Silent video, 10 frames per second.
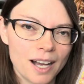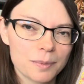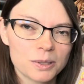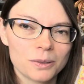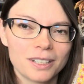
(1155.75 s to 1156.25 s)

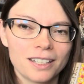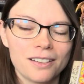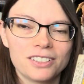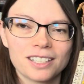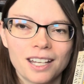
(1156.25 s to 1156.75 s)
Absolutely
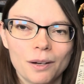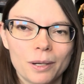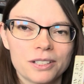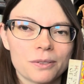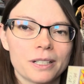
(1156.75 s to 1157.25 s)
loved it. Can't
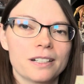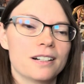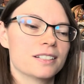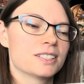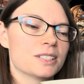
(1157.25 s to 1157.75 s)
wait to read
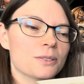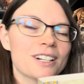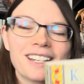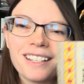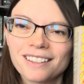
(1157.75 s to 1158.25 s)
on. So
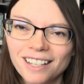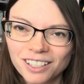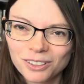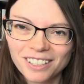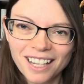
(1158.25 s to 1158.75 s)
thank
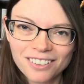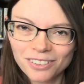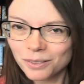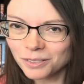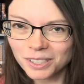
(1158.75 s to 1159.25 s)
you, Dave.
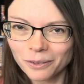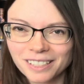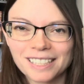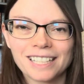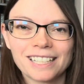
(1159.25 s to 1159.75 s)
So
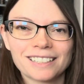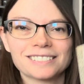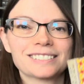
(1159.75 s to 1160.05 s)
exciting.